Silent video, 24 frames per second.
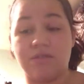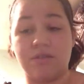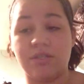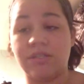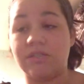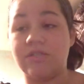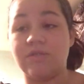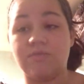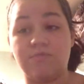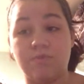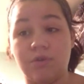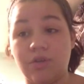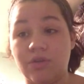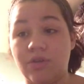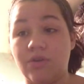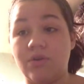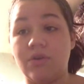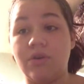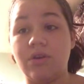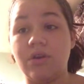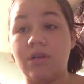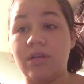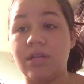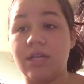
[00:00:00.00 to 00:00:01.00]
because when
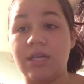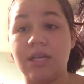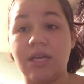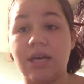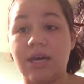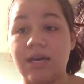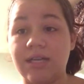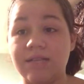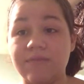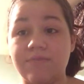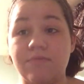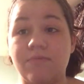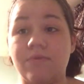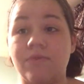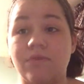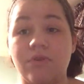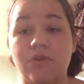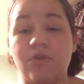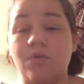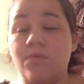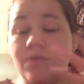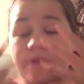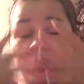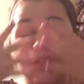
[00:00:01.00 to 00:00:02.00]
you're in a hospital,
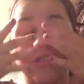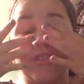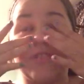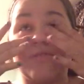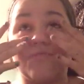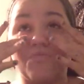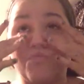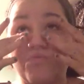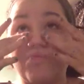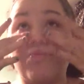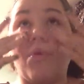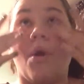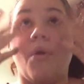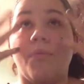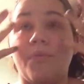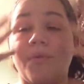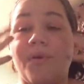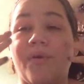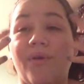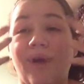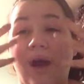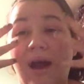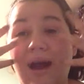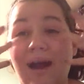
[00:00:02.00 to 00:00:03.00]
you don't want to just rub
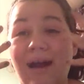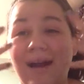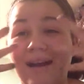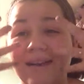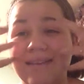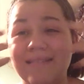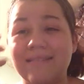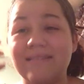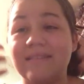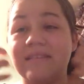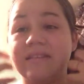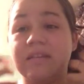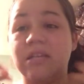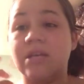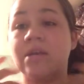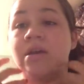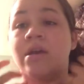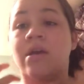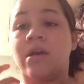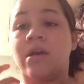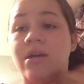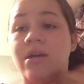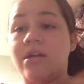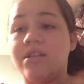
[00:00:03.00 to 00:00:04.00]
your eyes and
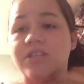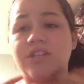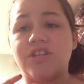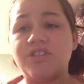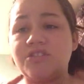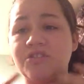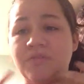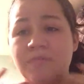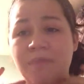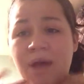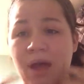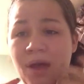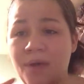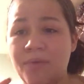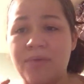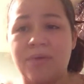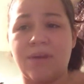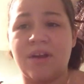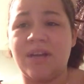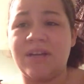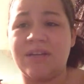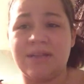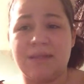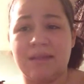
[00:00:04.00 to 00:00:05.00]
touch your mouth or
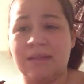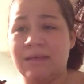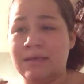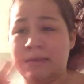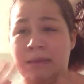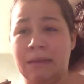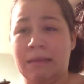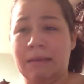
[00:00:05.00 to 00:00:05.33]
anything.